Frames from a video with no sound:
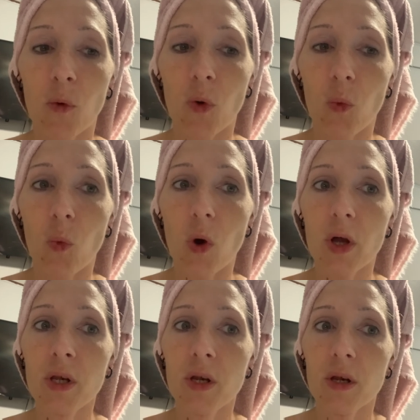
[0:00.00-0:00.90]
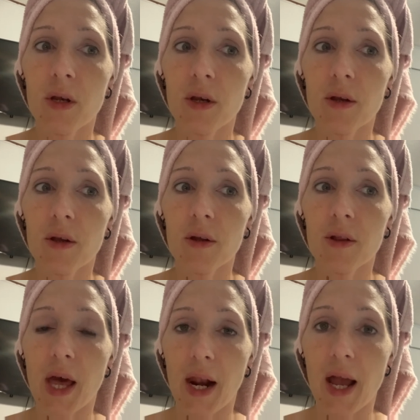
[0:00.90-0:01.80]
one
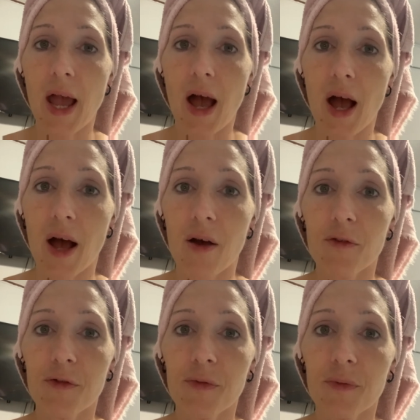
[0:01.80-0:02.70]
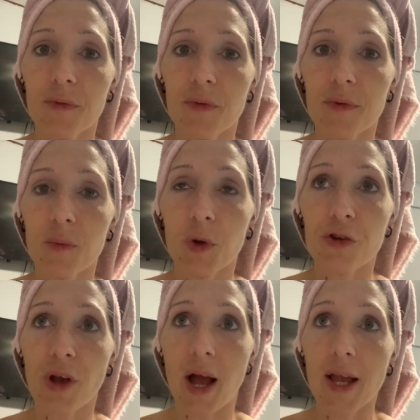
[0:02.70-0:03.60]
that I have,
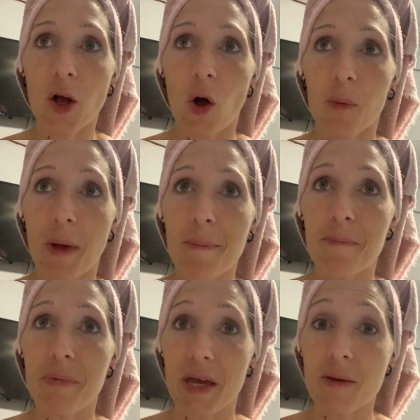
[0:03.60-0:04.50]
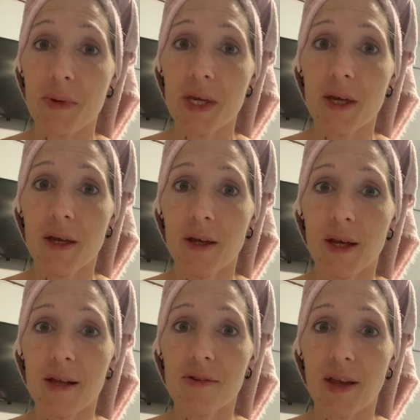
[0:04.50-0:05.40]
which I call my baby,
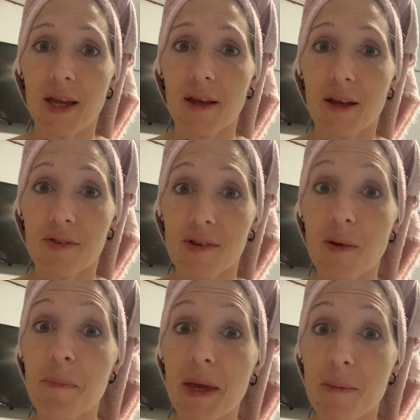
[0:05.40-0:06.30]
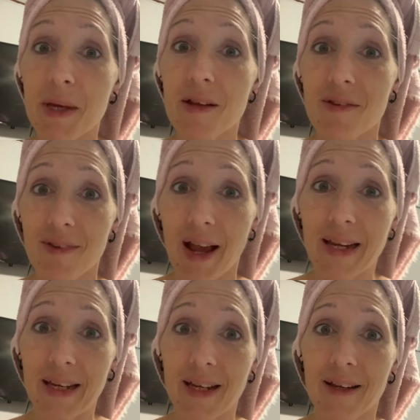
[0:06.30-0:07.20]
it's like, cause it's a baby, it's
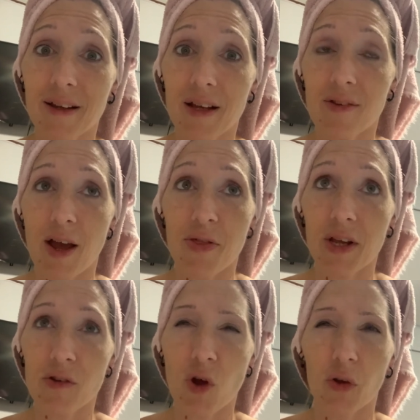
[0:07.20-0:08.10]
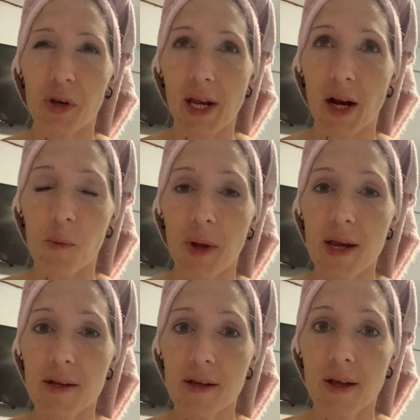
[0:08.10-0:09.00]
tiny. I think it's called an
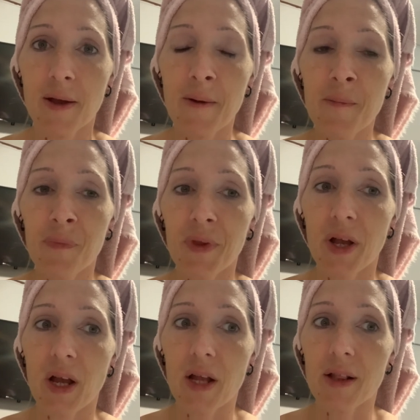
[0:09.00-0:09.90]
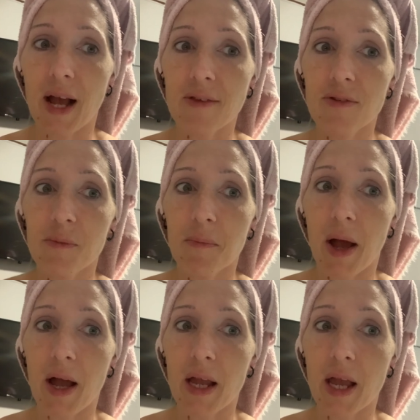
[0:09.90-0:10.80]
Airweight. That's
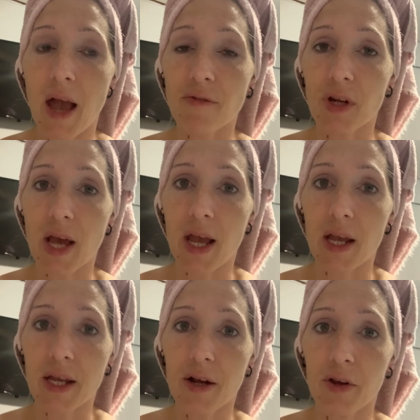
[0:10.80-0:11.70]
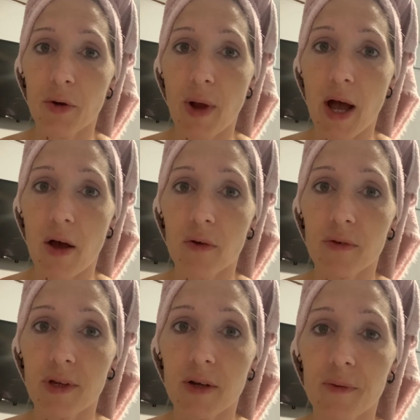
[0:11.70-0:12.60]
my everyday carry around
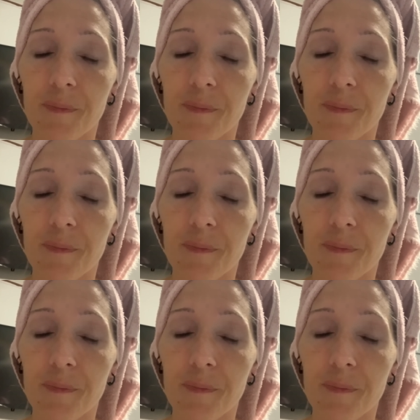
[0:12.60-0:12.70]
deal.